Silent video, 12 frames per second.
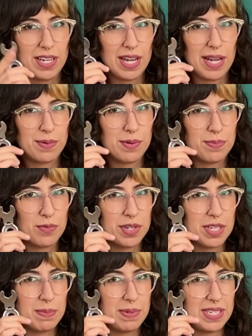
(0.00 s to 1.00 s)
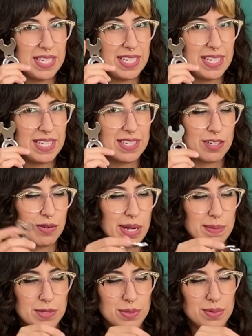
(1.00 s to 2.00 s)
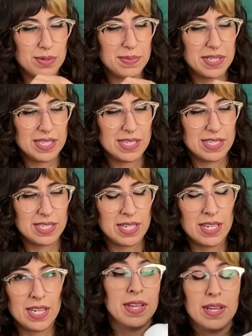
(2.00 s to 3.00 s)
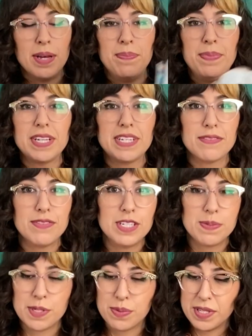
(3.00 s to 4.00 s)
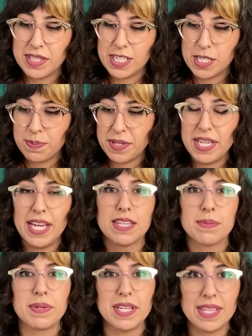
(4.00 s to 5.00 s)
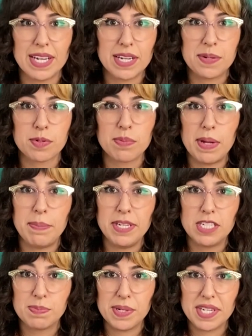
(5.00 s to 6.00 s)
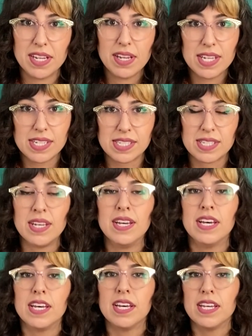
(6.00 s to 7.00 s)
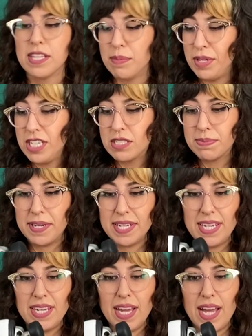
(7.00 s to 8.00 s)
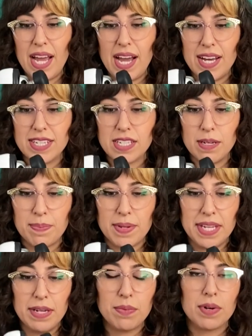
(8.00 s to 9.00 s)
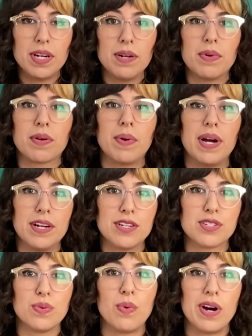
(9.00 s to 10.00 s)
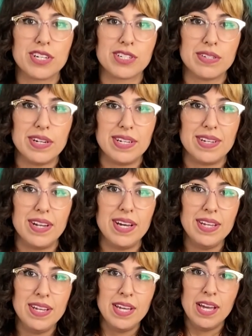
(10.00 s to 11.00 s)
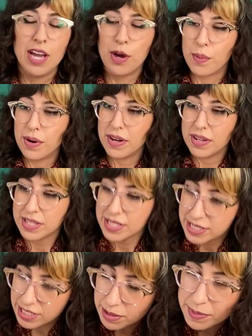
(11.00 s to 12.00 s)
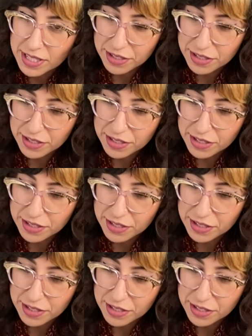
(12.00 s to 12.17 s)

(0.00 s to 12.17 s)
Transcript: I won't really be needing a crab tool, because big difference between this plate and the plate that comes with my beach bunny is the beach bunny has a plate where it requires a washer and nut, where this is going to be a